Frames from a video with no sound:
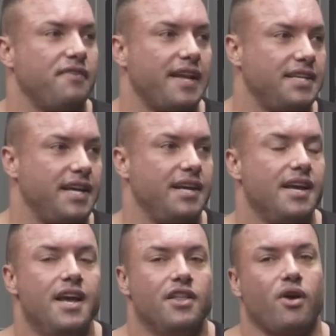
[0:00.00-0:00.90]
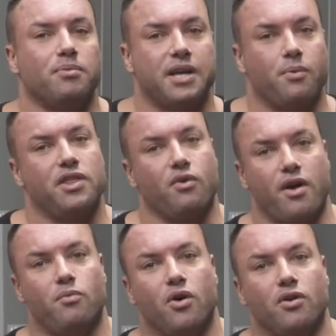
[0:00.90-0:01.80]
venting. They're upset with their
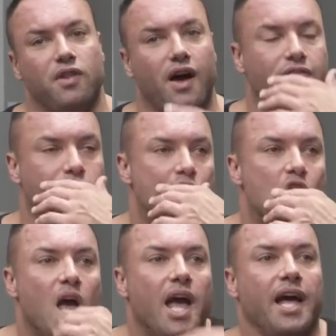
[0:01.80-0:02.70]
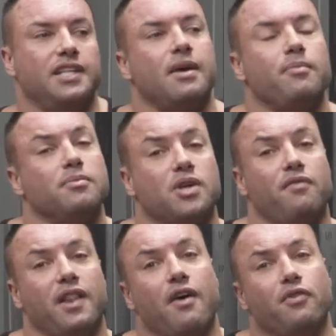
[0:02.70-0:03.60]
own walk of life. And sometimes I have
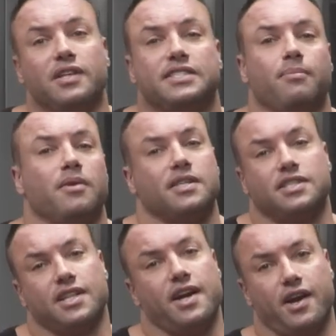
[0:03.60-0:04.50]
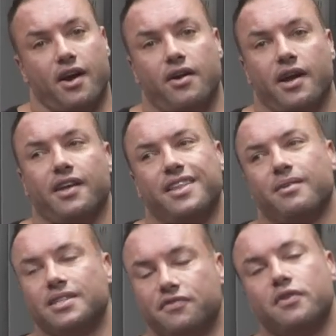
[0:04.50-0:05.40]
a laugh with it, and sometimes I just let it go. And
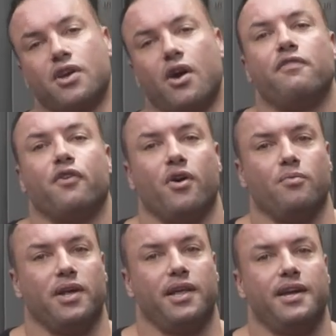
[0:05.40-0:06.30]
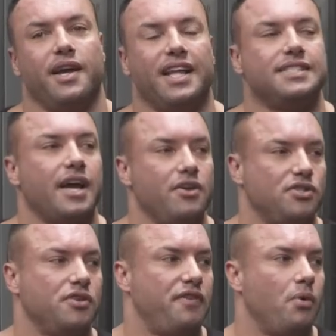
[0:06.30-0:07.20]
I just feel sorry for them, really. And that's how you
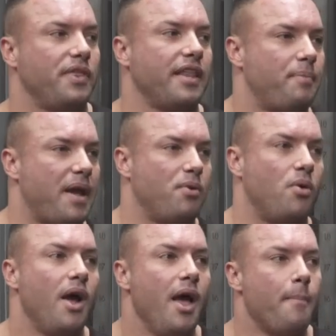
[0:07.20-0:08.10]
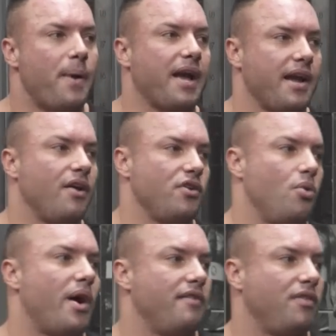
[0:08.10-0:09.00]
should feel with other people bagging out your
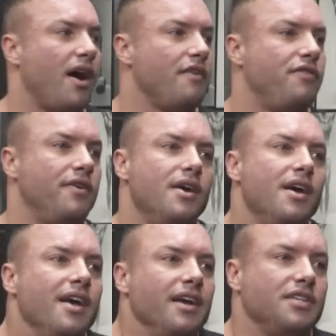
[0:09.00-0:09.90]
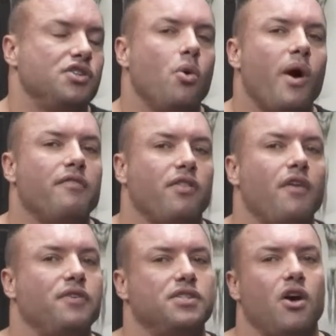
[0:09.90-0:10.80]
way of life. Because your way of
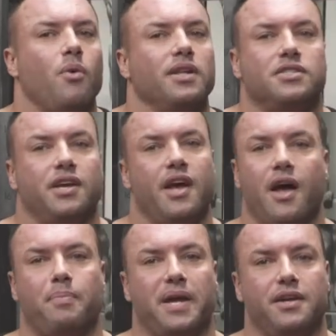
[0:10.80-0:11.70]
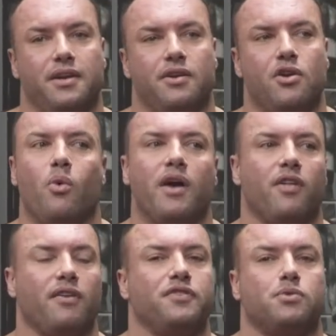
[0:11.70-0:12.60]
life is no one's opinion. Your way of
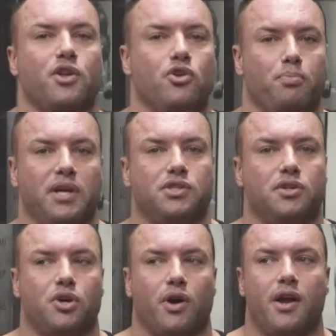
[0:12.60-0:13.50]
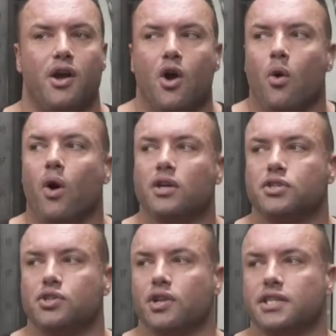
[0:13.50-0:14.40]
life is what brings you joy. Why
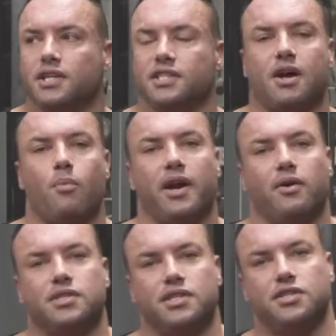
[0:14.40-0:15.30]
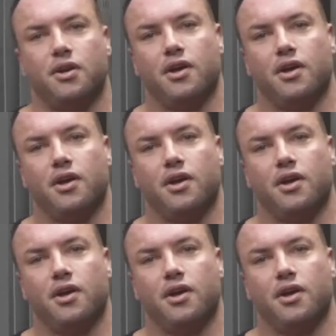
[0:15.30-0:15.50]
should you listen to someone else's